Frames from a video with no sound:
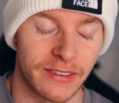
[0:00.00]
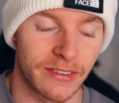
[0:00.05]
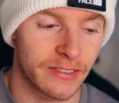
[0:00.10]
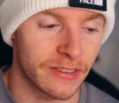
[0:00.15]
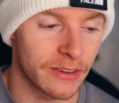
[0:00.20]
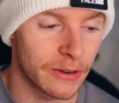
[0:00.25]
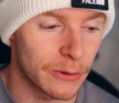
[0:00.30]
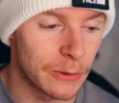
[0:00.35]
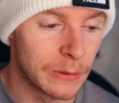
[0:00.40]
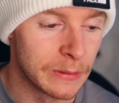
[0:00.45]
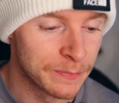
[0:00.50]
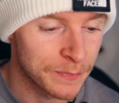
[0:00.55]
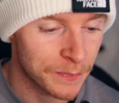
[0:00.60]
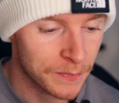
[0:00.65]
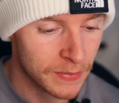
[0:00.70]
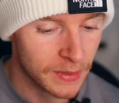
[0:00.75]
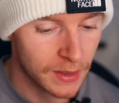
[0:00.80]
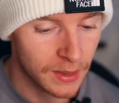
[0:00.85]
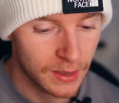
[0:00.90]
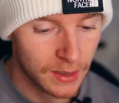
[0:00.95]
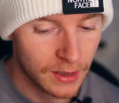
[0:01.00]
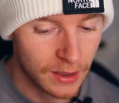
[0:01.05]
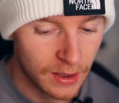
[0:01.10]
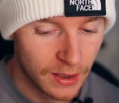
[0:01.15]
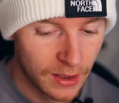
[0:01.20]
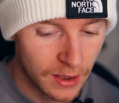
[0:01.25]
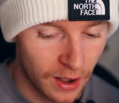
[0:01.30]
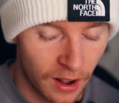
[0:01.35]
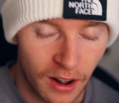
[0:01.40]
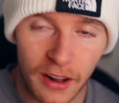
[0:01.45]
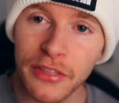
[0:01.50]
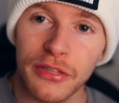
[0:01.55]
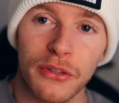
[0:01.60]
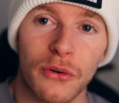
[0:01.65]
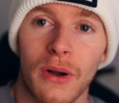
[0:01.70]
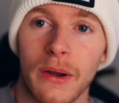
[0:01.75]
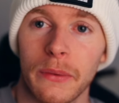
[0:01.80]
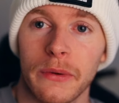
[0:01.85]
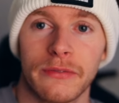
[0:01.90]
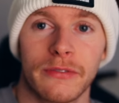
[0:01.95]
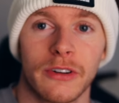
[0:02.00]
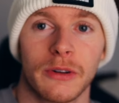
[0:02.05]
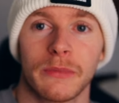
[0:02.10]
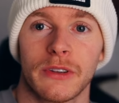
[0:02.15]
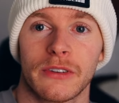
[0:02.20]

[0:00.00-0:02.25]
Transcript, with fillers: So I thought I would film